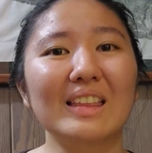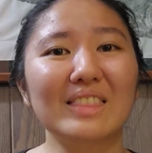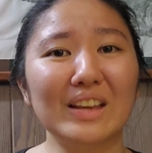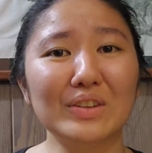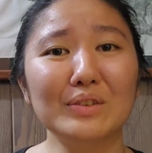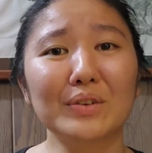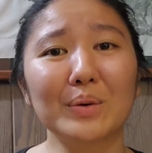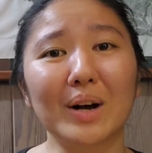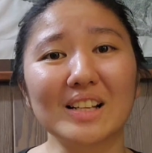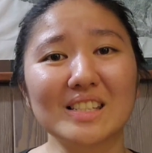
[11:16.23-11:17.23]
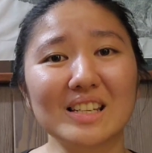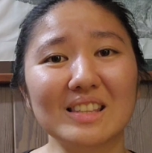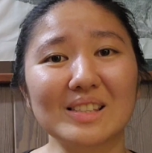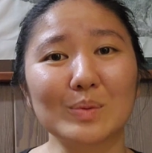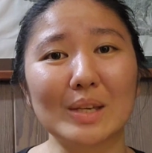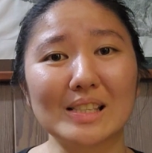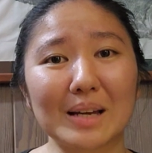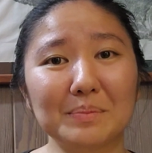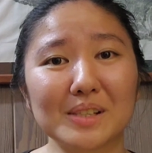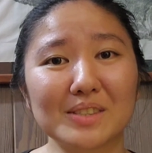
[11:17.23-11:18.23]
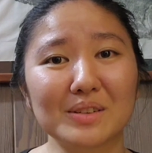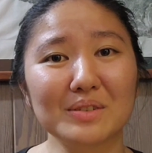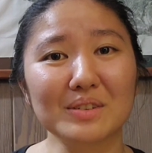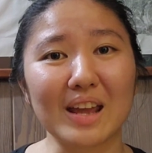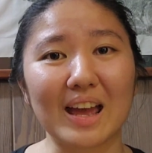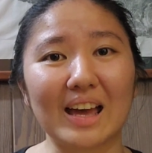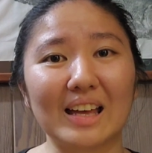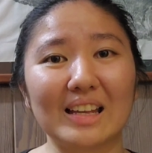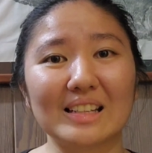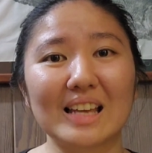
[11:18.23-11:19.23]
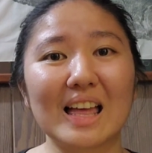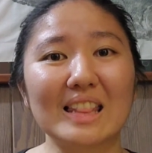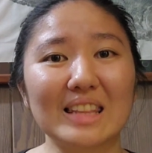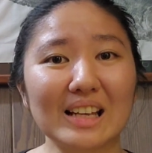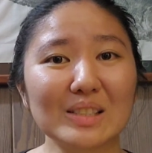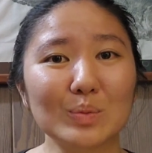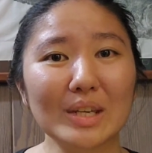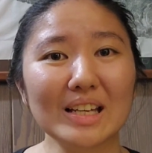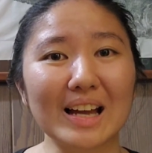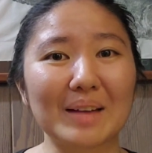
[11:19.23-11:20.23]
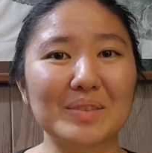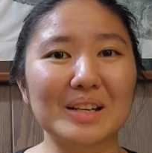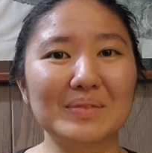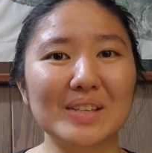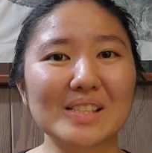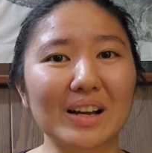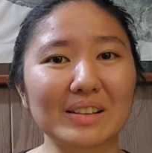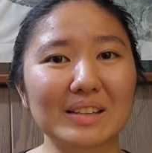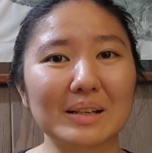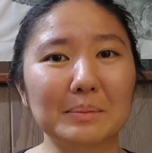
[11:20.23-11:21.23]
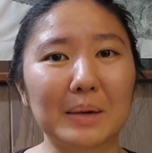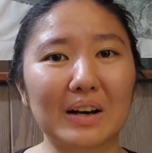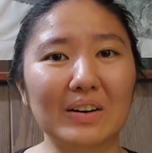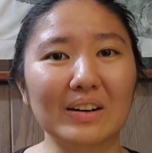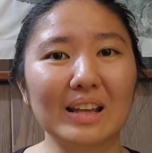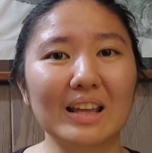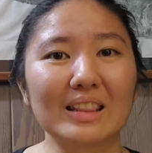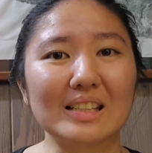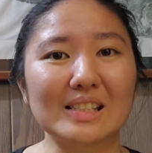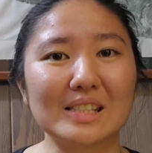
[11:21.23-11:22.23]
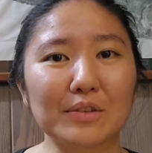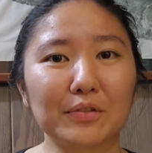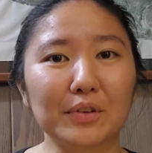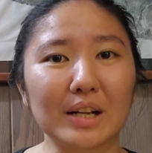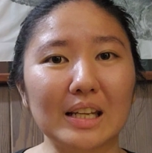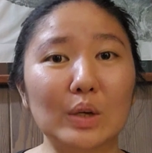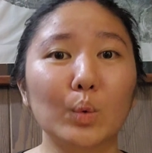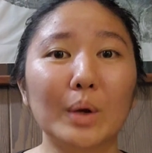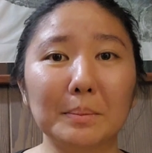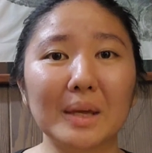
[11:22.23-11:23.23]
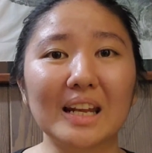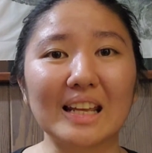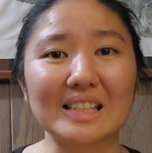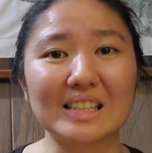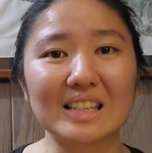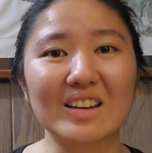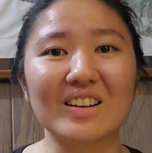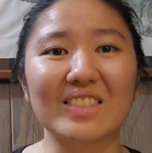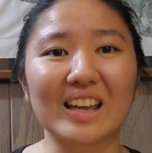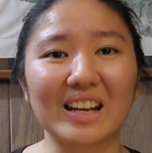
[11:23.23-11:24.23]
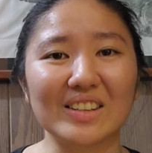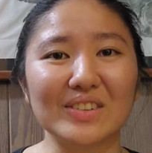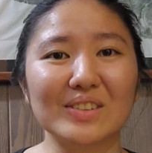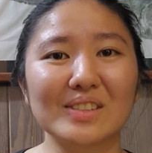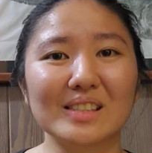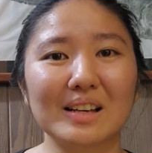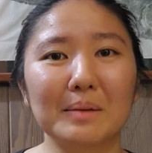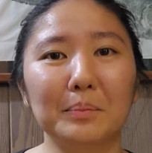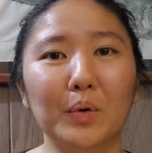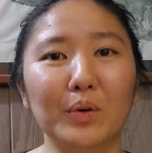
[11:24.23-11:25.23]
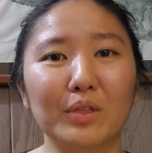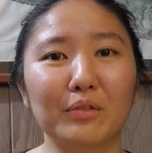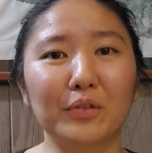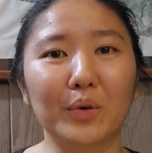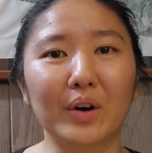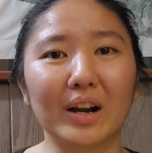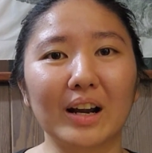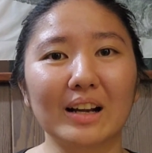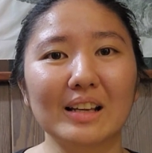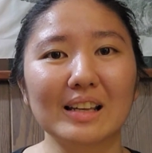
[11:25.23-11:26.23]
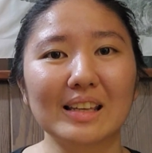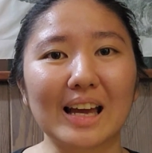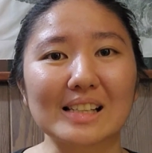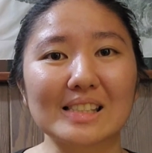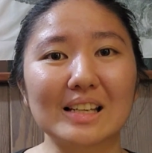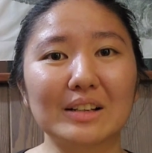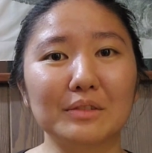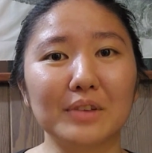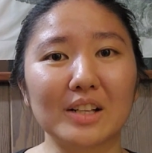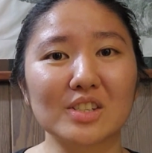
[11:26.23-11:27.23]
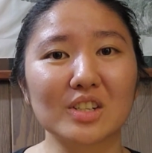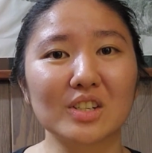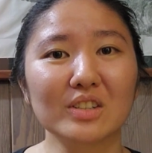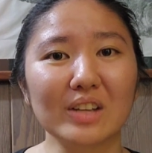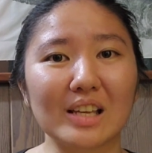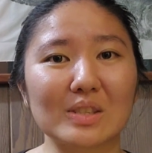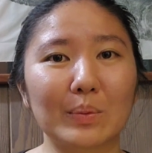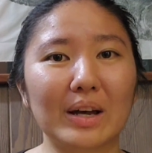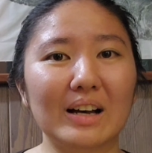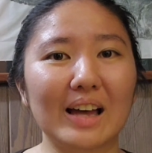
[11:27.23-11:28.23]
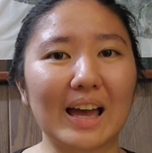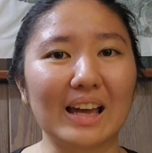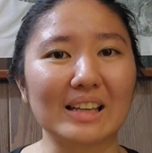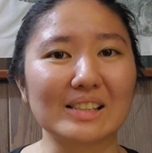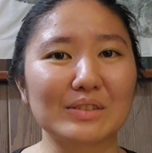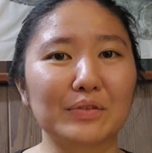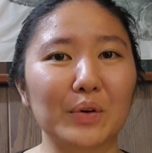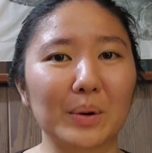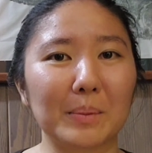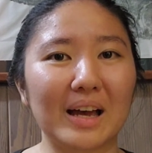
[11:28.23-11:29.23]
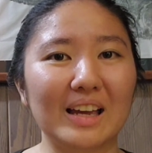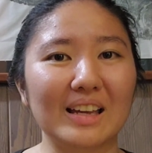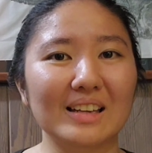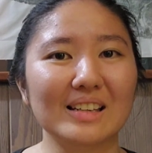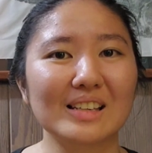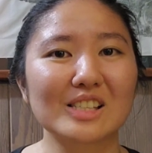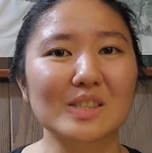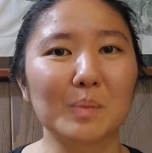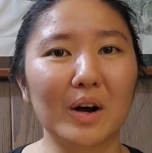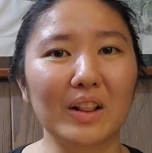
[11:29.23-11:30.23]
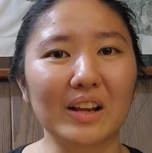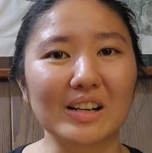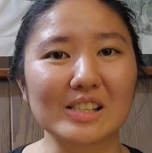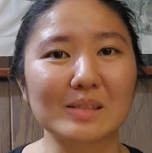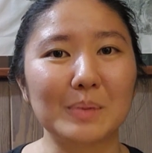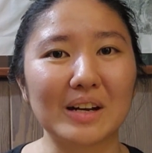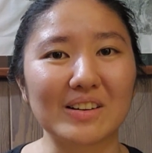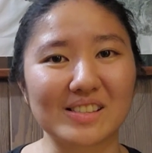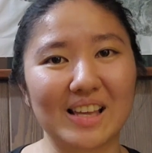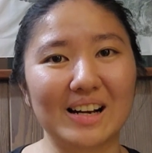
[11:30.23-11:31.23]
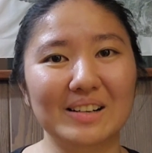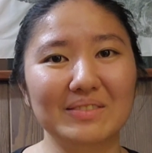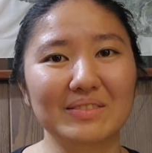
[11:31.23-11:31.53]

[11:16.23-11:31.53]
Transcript: Thank you for watching this week's episode, and next week I'm going to be talking about the different equipment and gear that I use, both for casting conventional as well as for my smaller spinner setup.